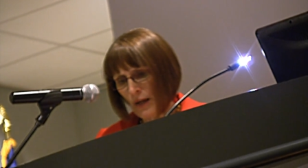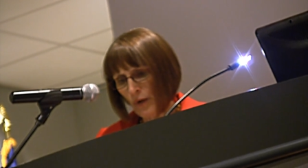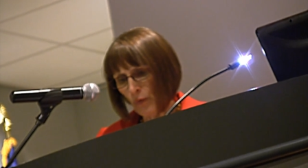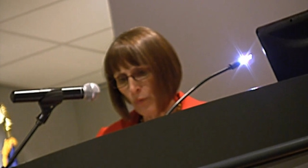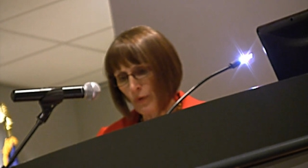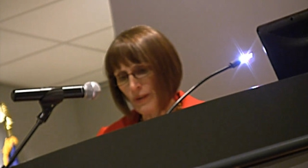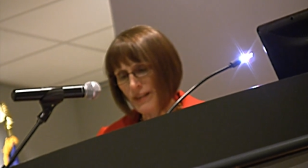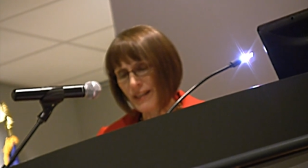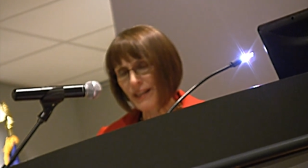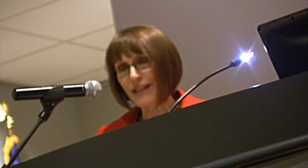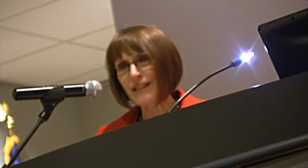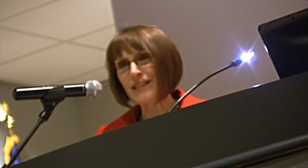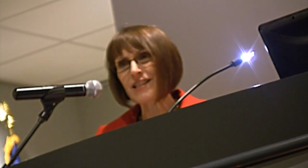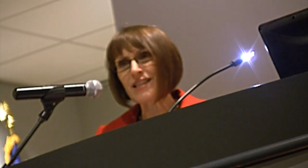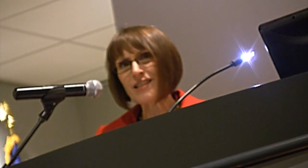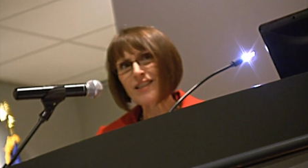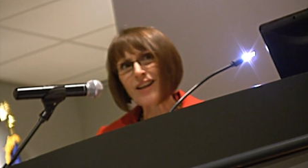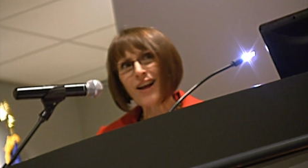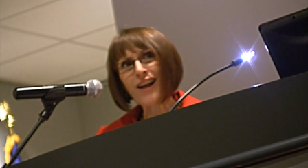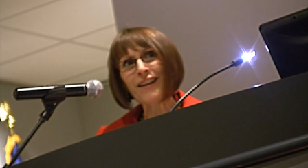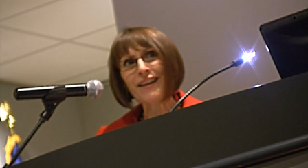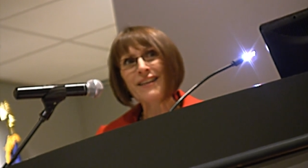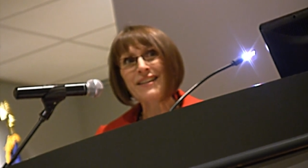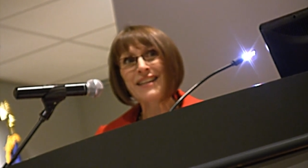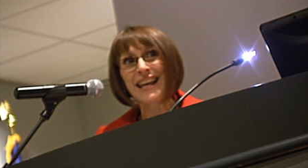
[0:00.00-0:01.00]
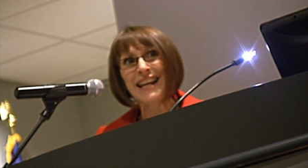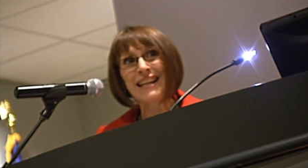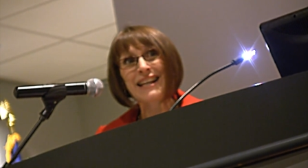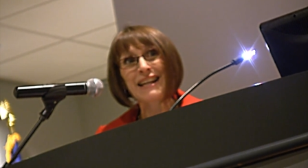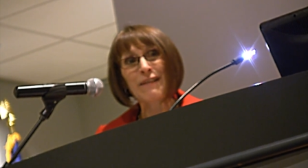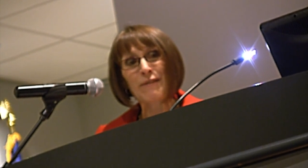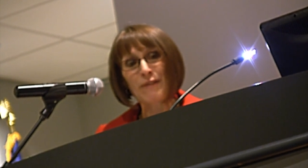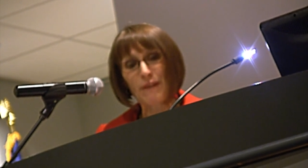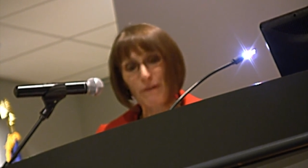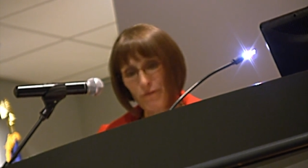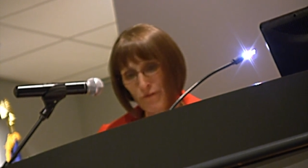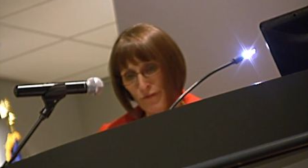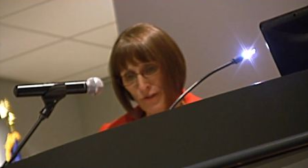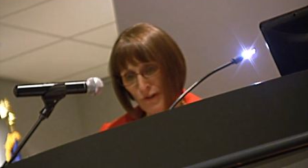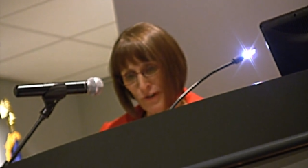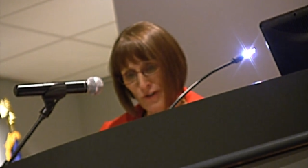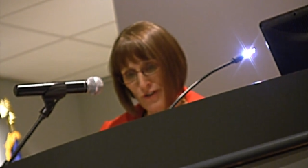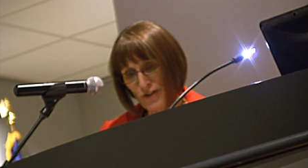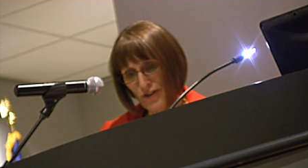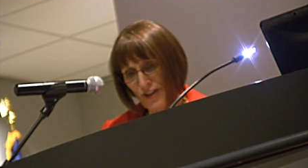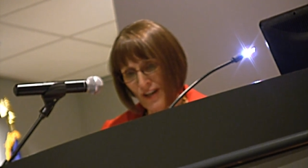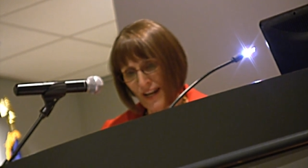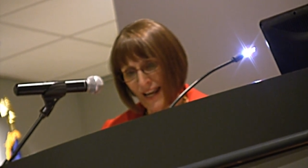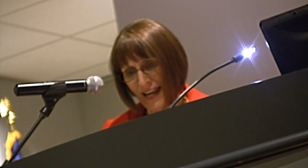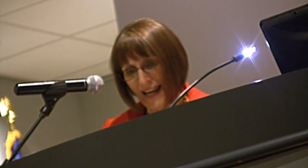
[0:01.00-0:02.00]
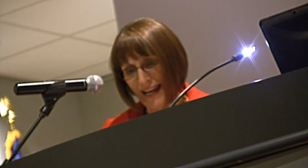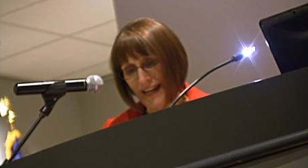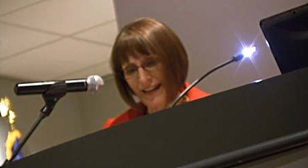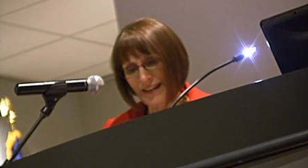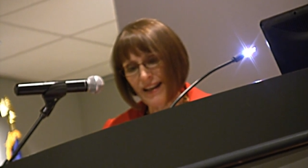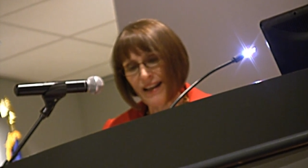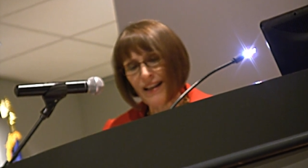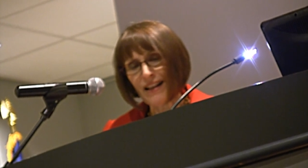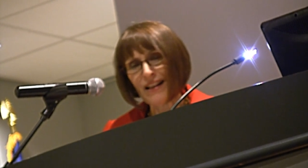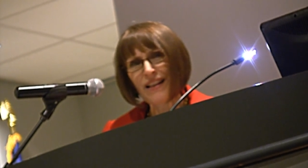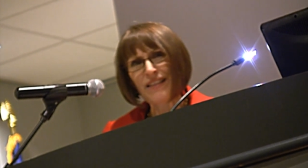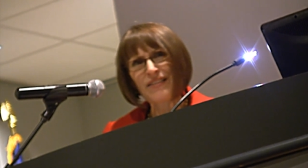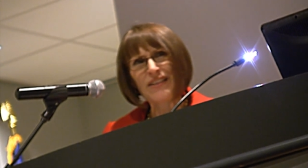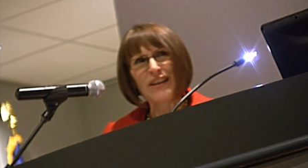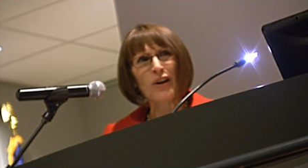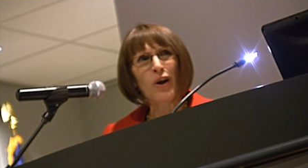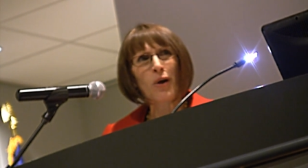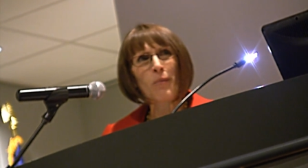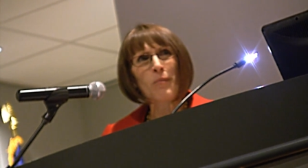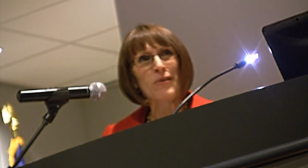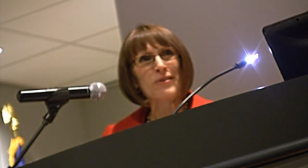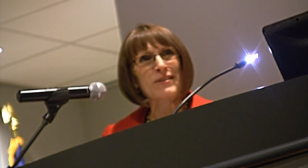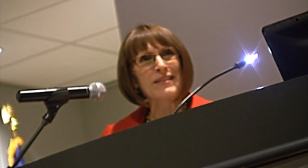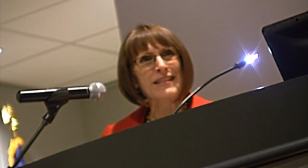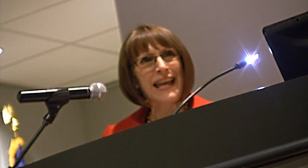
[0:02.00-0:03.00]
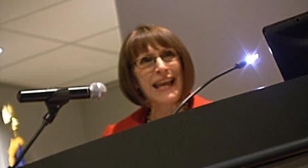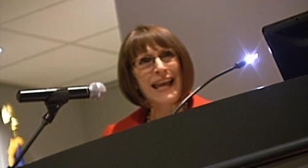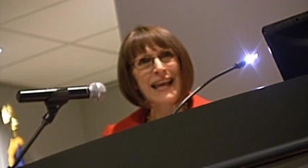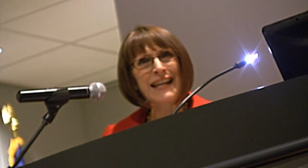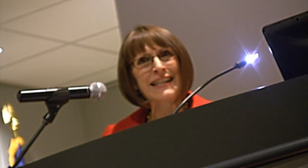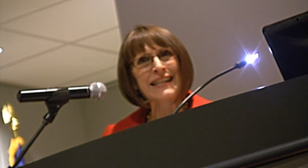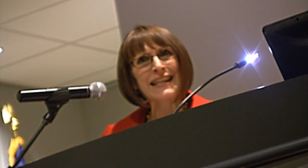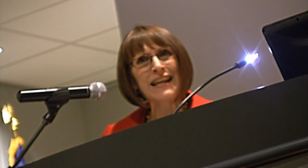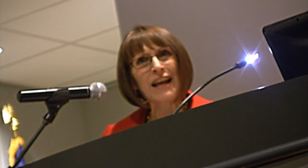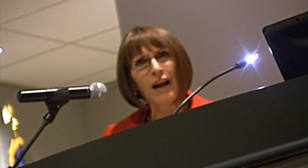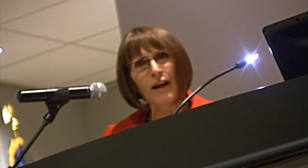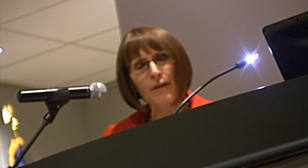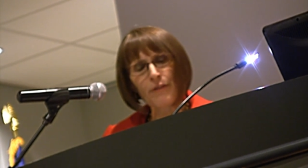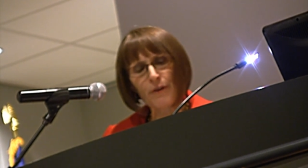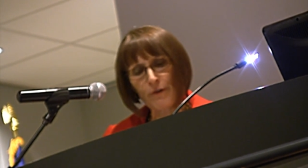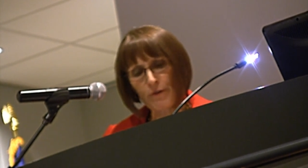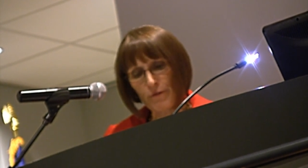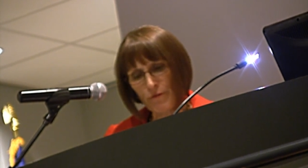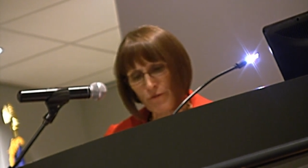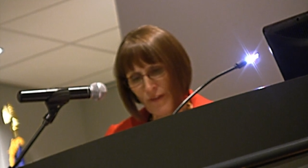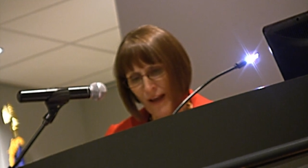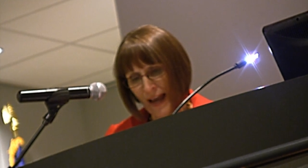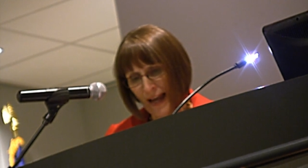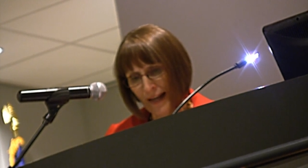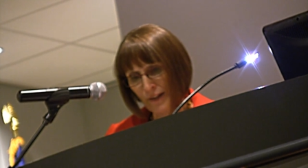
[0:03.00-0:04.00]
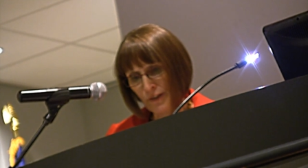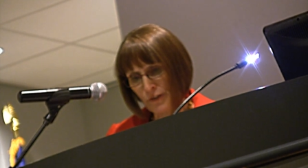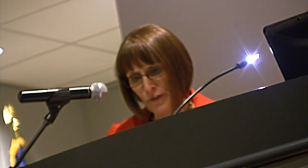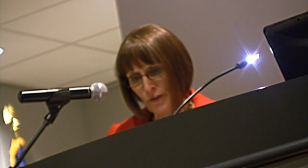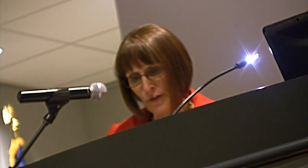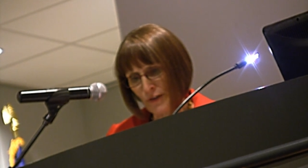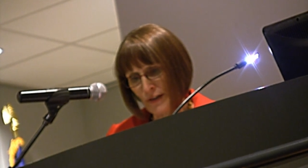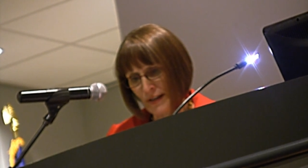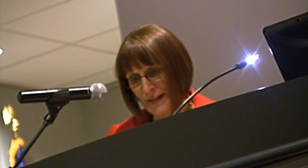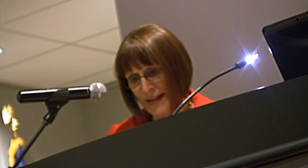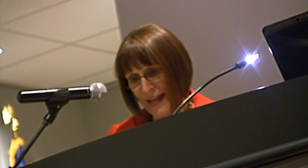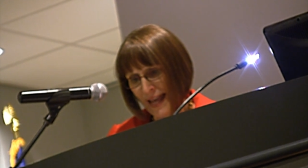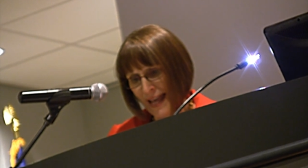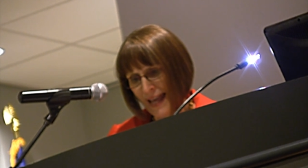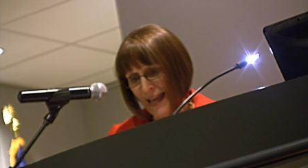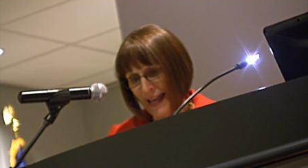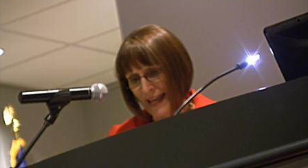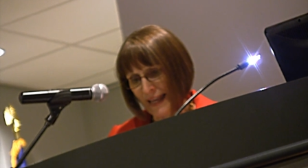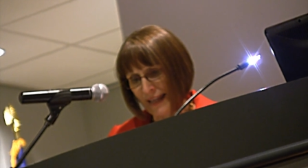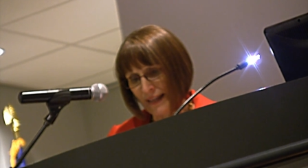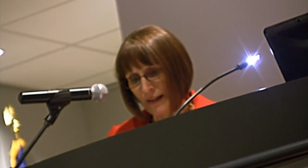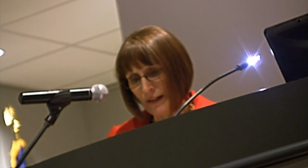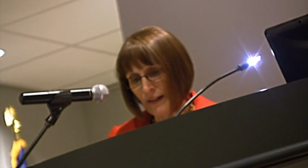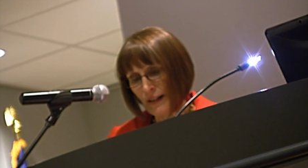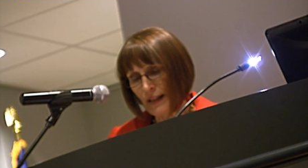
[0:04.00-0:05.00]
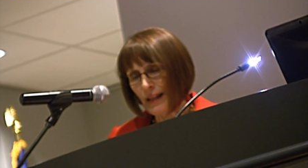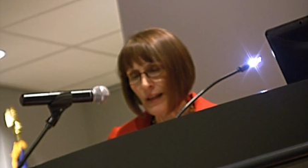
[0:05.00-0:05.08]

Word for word: with consolidating the food chain than almost any other factor today.